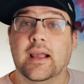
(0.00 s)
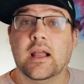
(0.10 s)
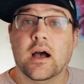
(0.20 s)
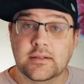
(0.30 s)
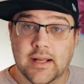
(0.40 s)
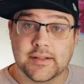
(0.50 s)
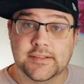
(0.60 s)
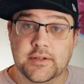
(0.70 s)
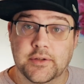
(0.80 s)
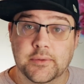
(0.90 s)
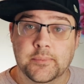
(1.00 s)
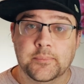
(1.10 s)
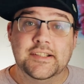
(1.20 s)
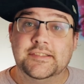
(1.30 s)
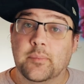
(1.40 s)
provide context to.
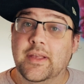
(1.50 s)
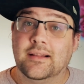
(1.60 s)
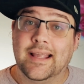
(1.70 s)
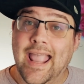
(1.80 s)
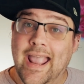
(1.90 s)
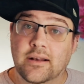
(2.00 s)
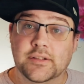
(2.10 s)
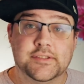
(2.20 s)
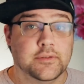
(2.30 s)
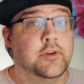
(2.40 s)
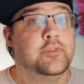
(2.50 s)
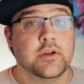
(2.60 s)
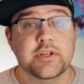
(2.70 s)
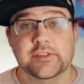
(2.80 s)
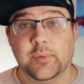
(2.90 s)
This is something like handle server
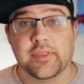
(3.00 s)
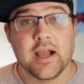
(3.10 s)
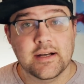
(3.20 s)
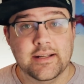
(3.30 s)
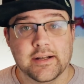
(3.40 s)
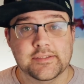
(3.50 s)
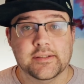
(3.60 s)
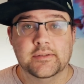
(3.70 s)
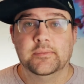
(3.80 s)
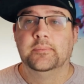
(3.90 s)
functions with context.